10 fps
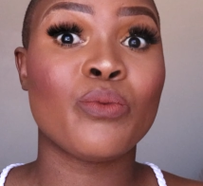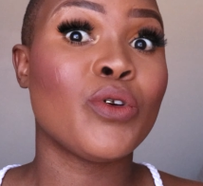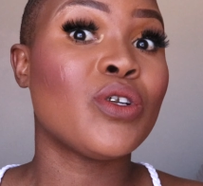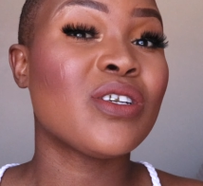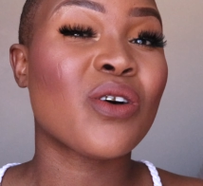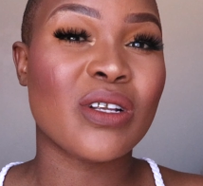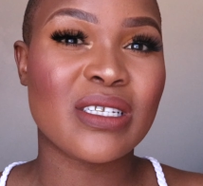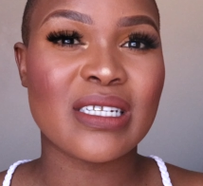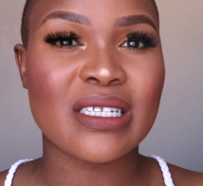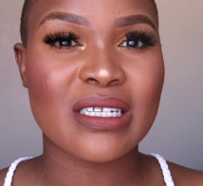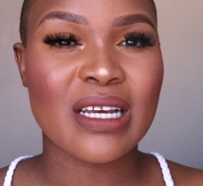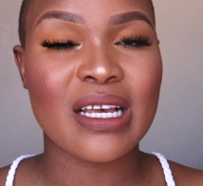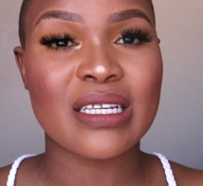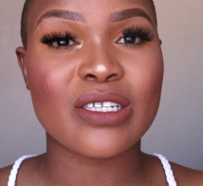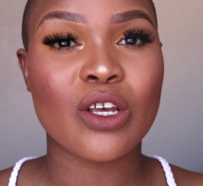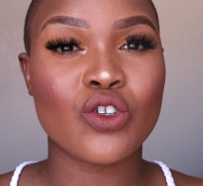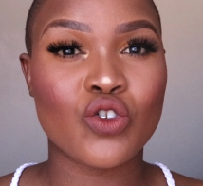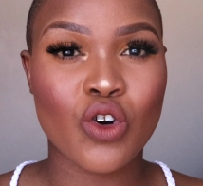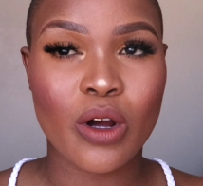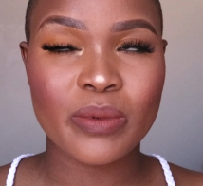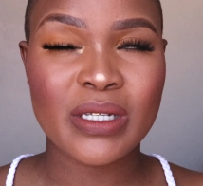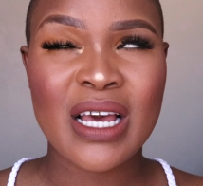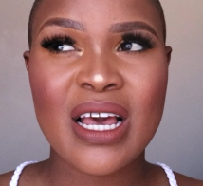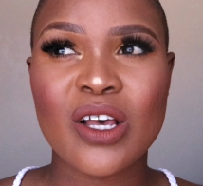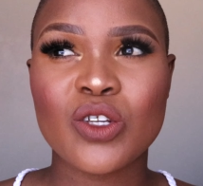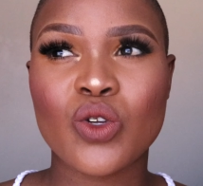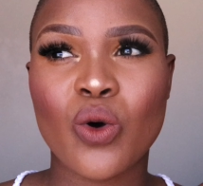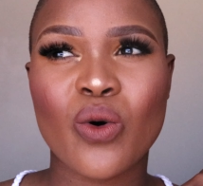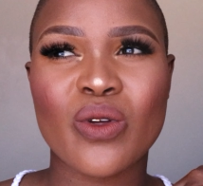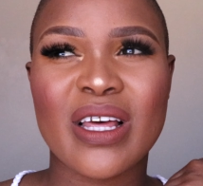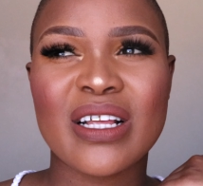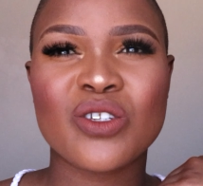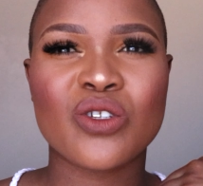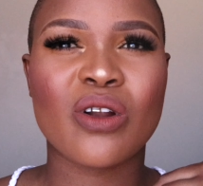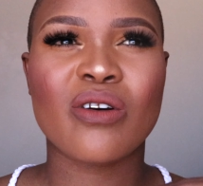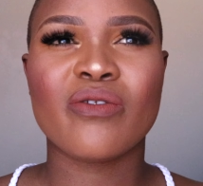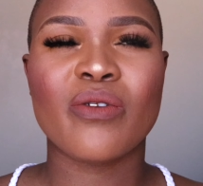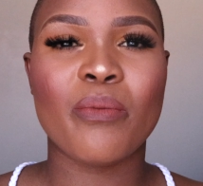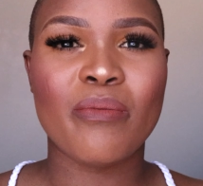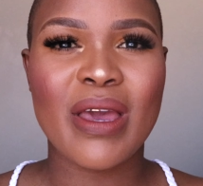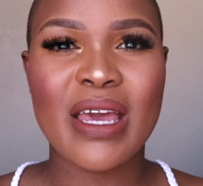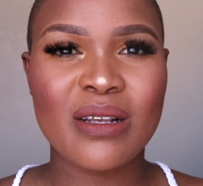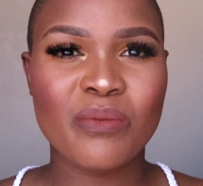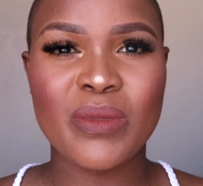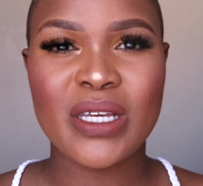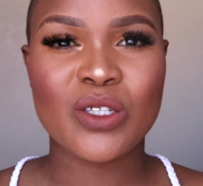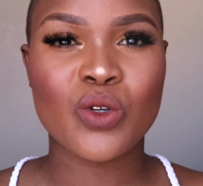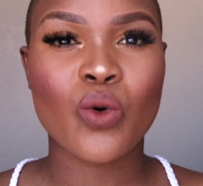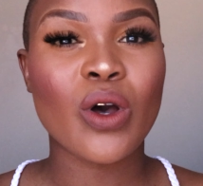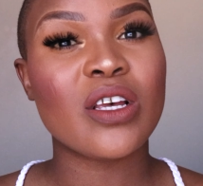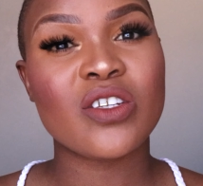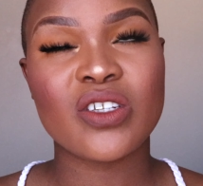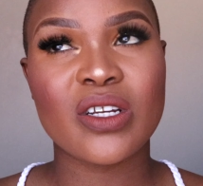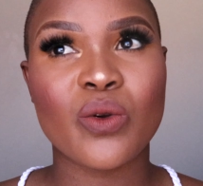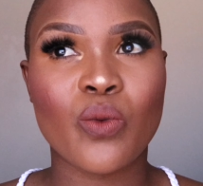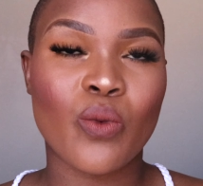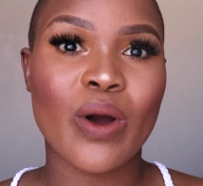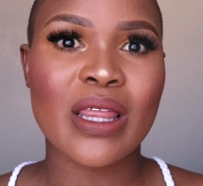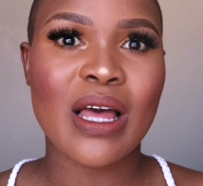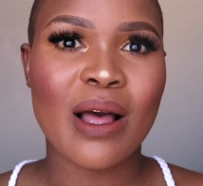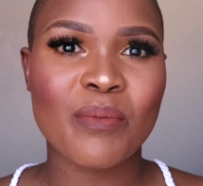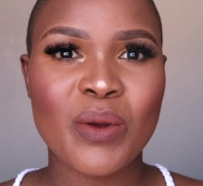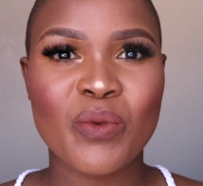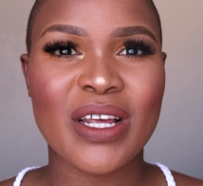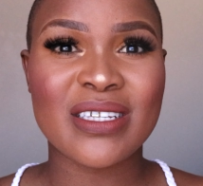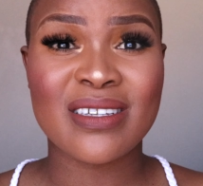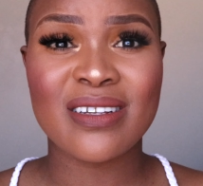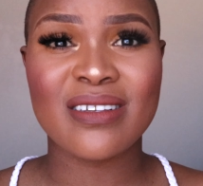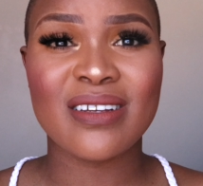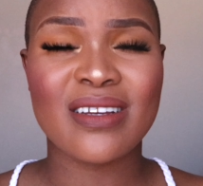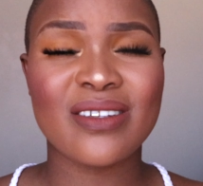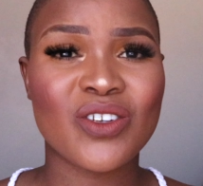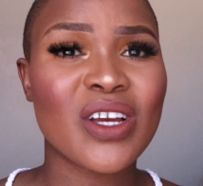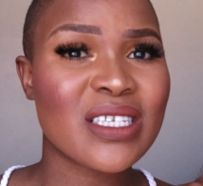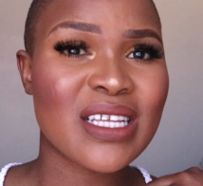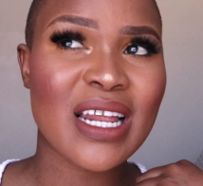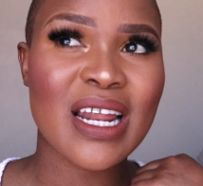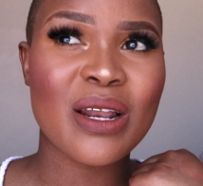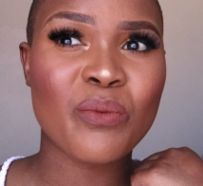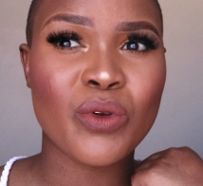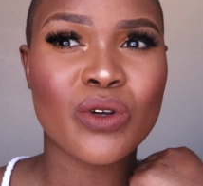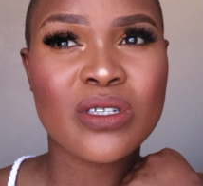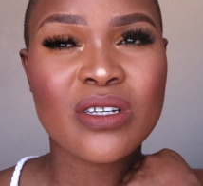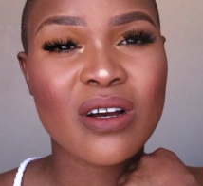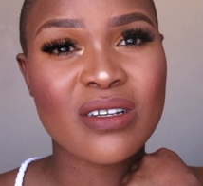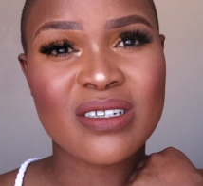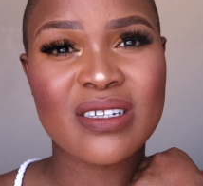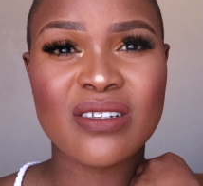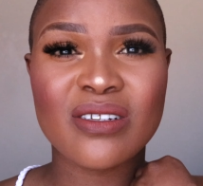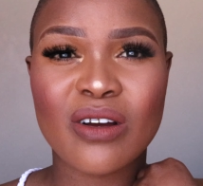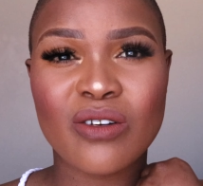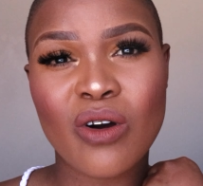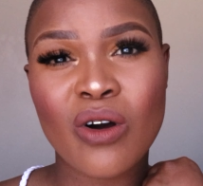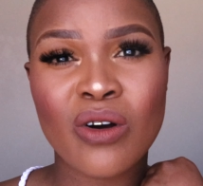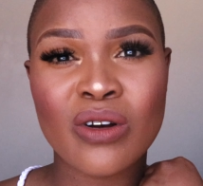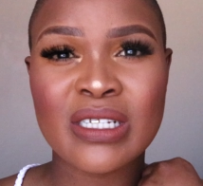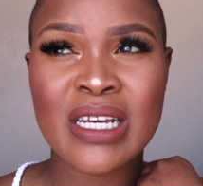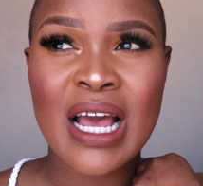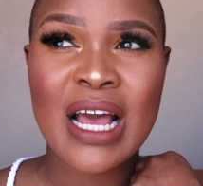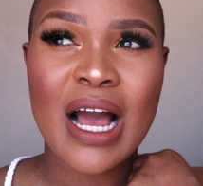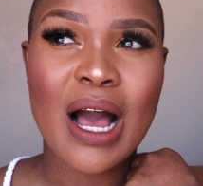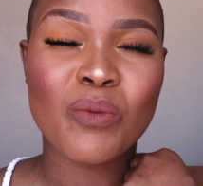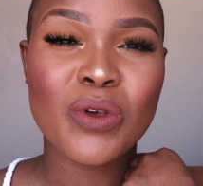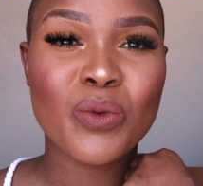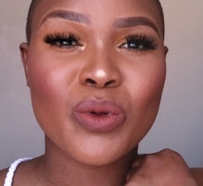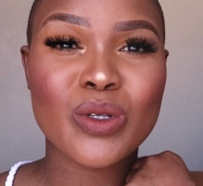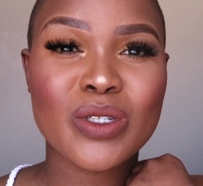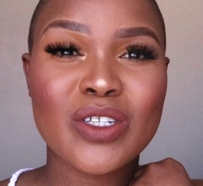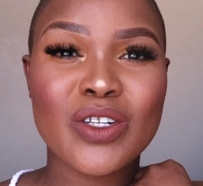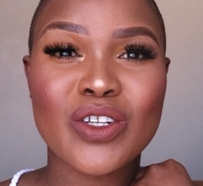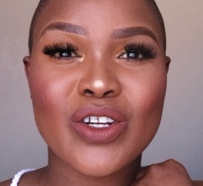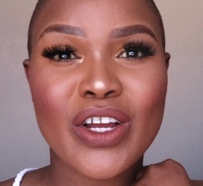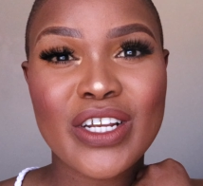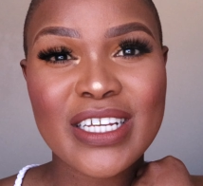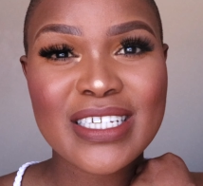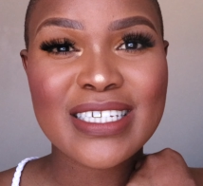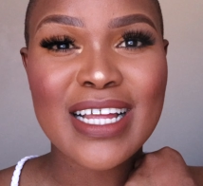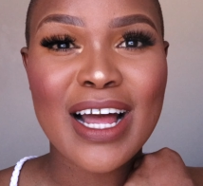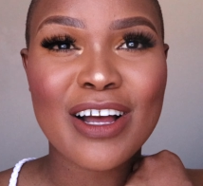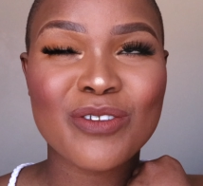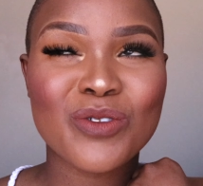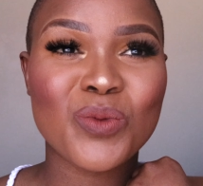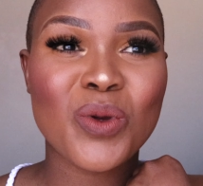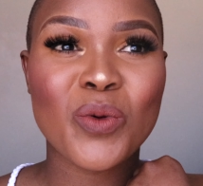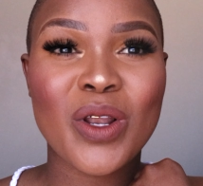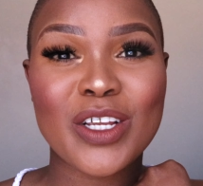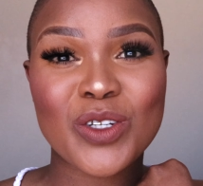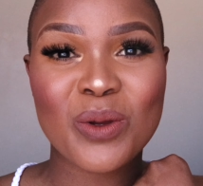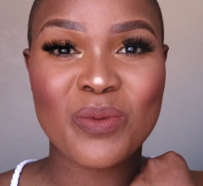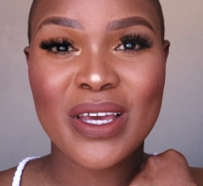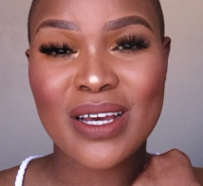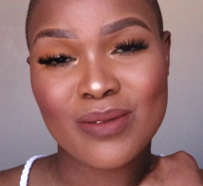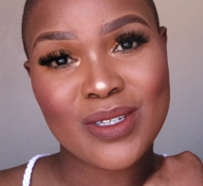beauty content has dropped so that sort of made me to question whether people are still interested in beauty content or not are people still learning stuff do people enjoy makeup